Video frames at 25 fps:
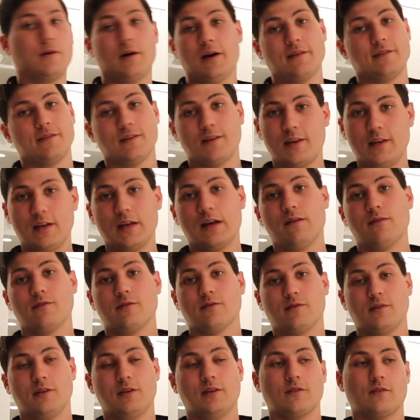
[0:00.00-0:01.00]
has a key,
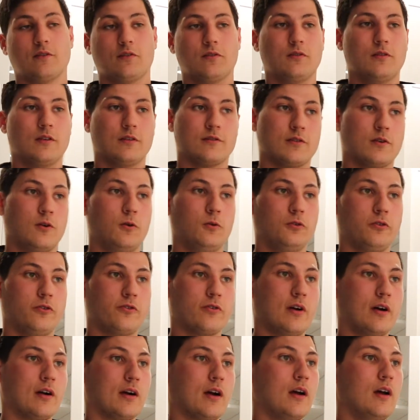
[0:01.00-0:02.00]
obviously. It's an old
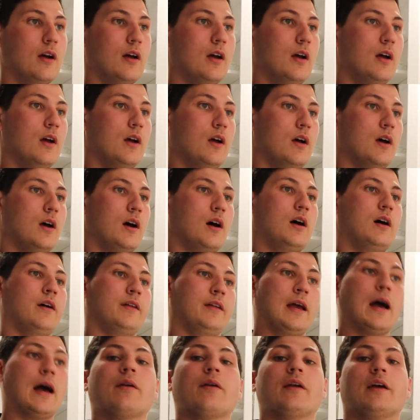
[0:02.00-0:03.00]
truck.
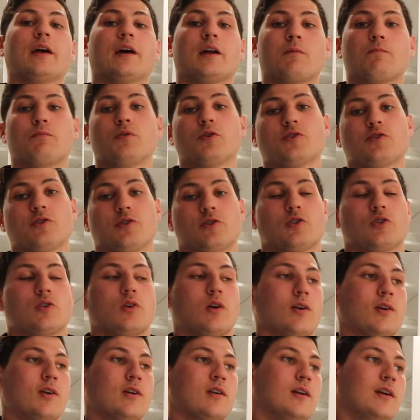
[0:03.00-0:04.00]
The had a push to
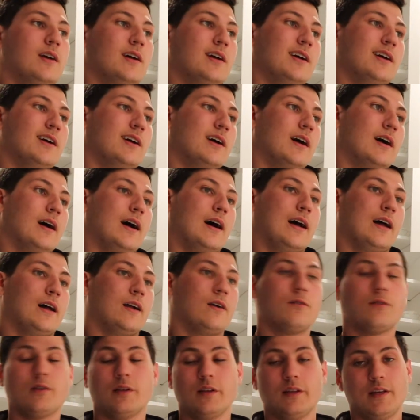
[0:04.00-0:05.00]
start. I
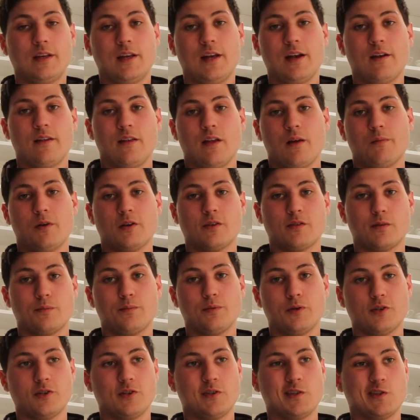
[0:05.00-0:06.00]
don't really care that much for
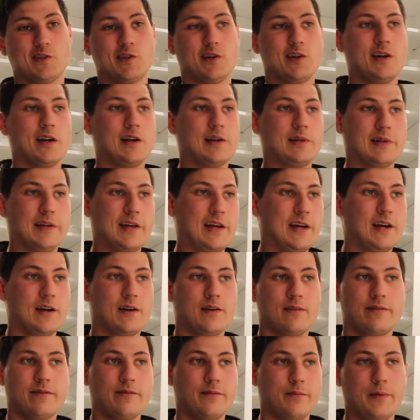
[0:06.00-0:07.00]
push to start. I don't
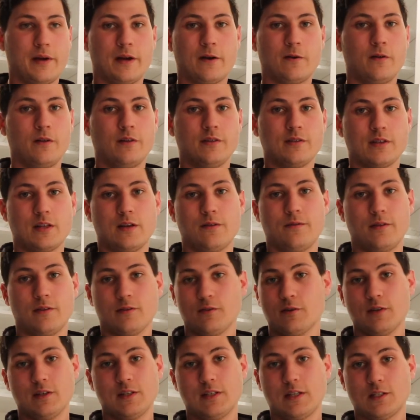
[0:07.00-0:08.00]
care about all this stuff. As
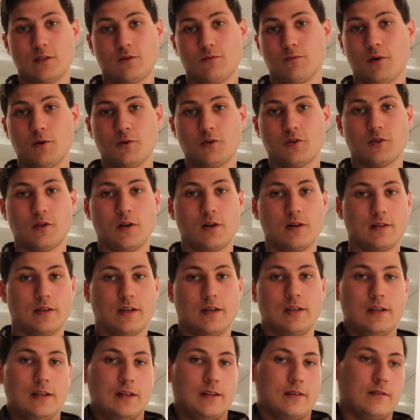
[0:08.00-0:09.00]
long as it has a remote start, it's
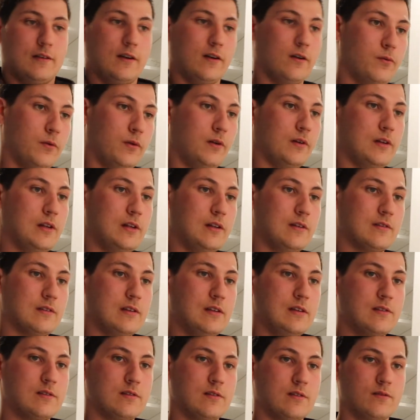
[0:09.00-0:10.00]
got heated steering wheel, heated
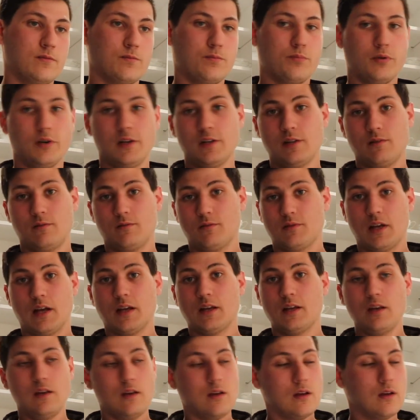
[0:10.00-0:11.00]
seats. It's pretty techy.